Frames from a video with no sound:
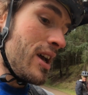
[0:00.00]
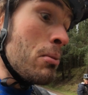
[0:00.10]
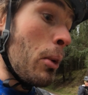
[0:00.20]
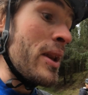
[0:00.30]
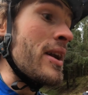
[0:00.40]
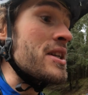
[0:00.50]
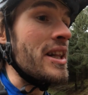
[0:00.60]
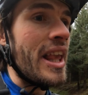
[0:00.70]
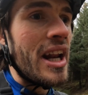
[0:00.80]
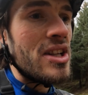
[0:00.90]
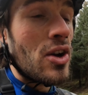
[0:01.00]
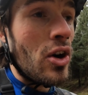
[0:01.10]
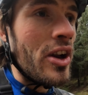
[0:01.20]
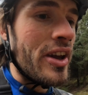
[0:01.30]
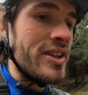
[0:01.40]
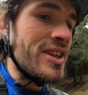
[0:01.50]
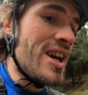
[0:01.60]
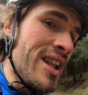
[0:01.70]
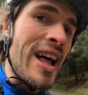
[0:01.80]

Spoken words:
But when you actually lean into corners,